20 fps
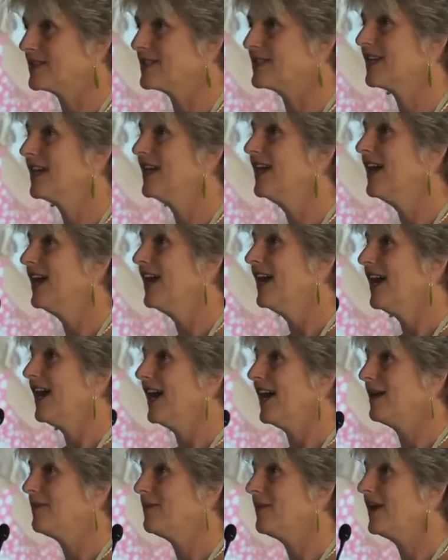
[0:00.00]
us.
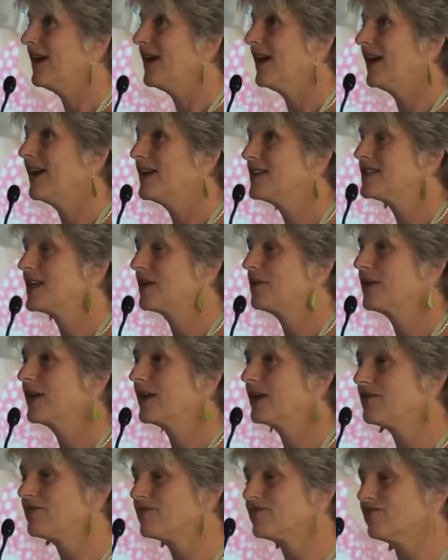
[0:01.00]
So we're
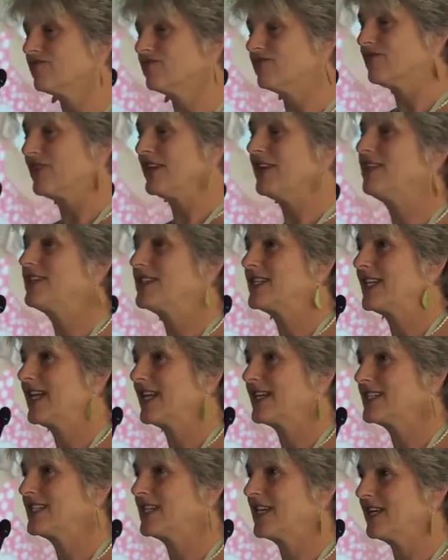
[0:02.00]
going to revisit
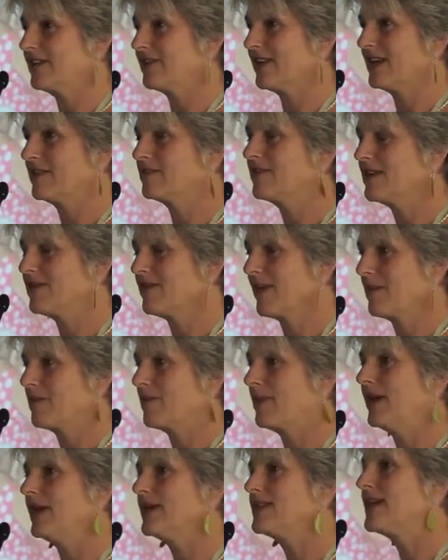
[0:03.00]
that survey,
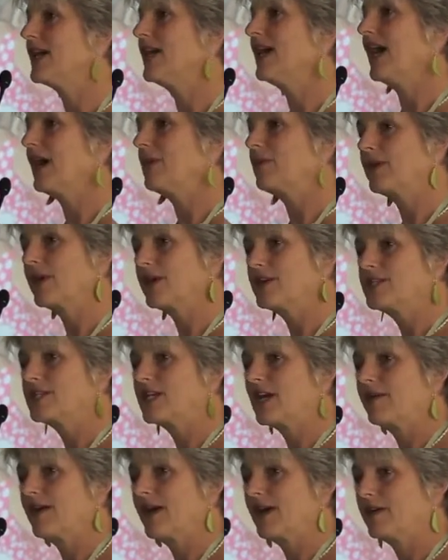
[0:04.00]
revamp it, and we're going
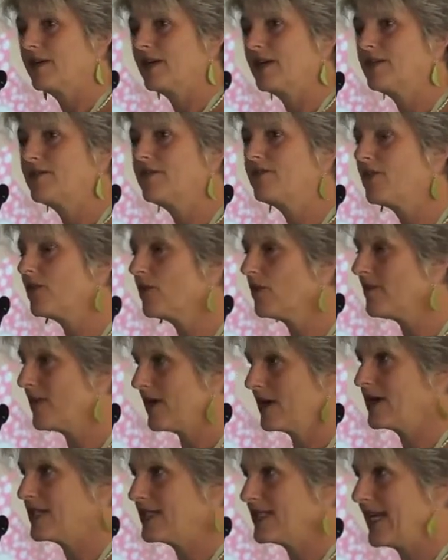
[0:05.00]
to go out in 4
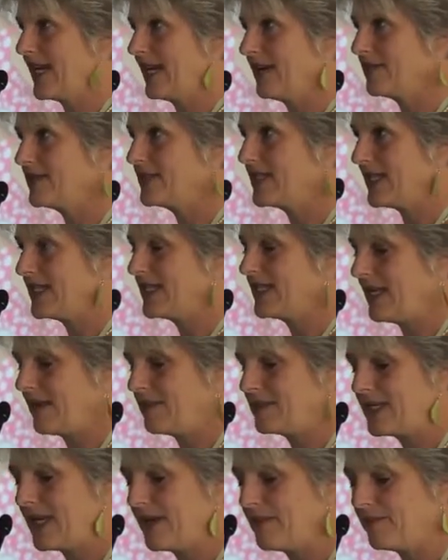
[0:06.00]
market towns in
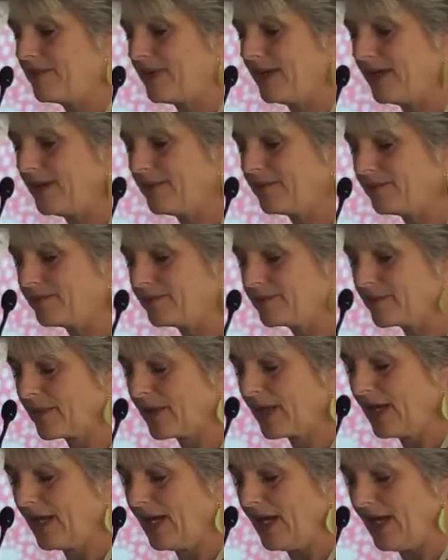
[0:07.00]
September.
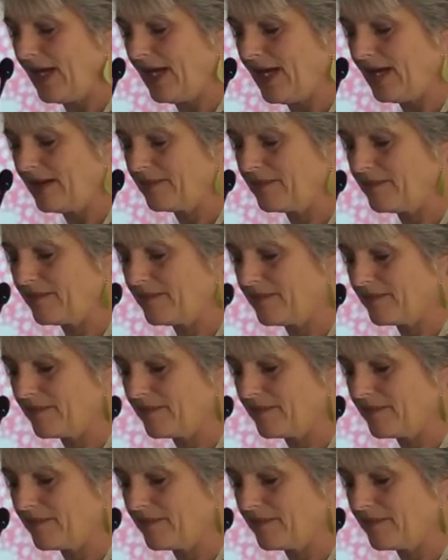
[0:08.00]
And